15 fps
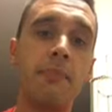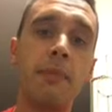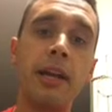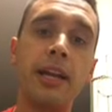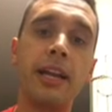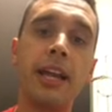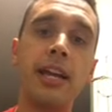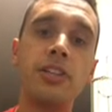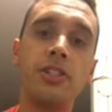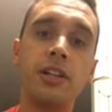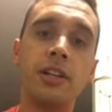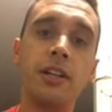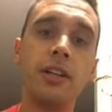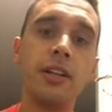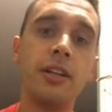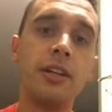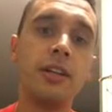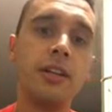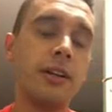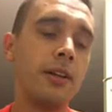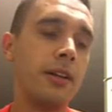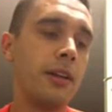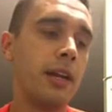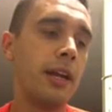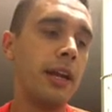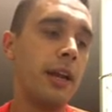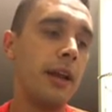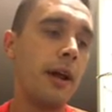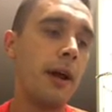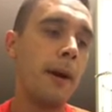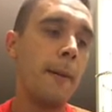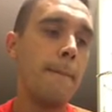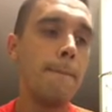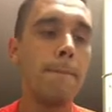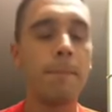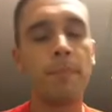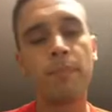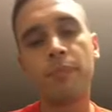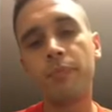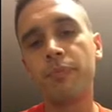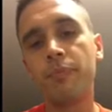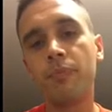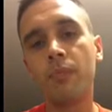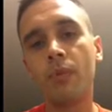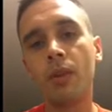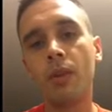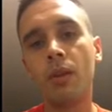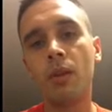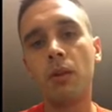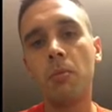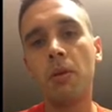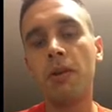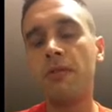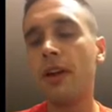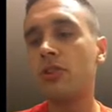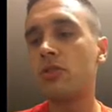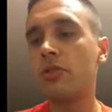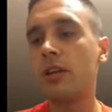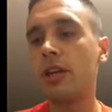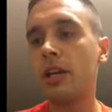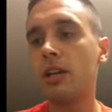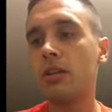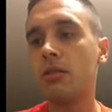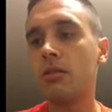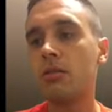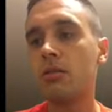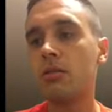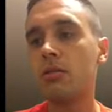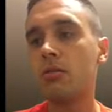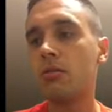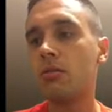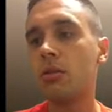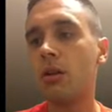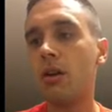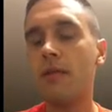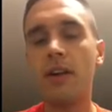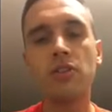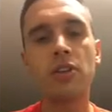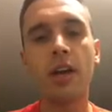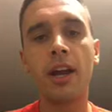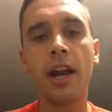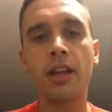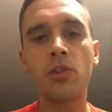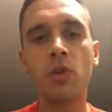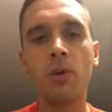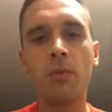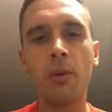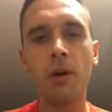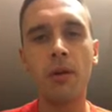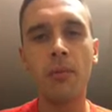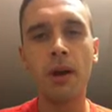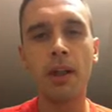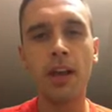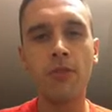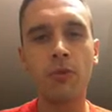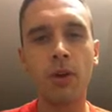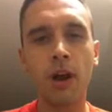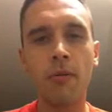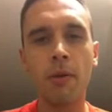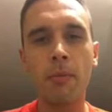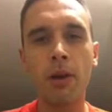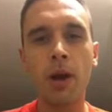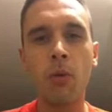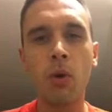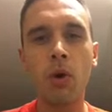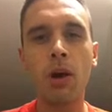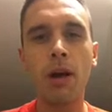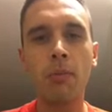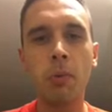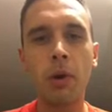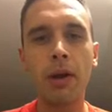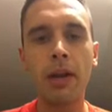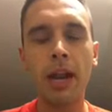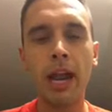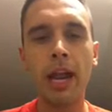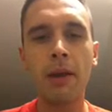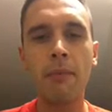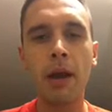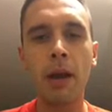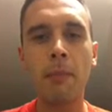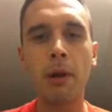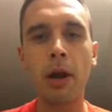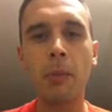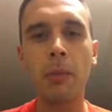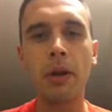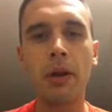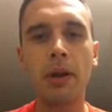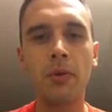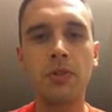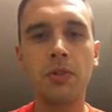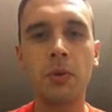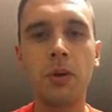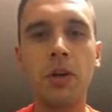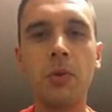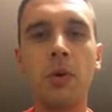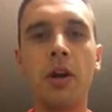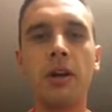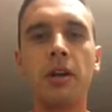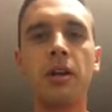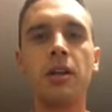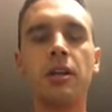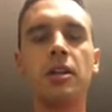a medication. And but eventually I got to a point in my life where I remember I woke up one day in my apartment. I was 21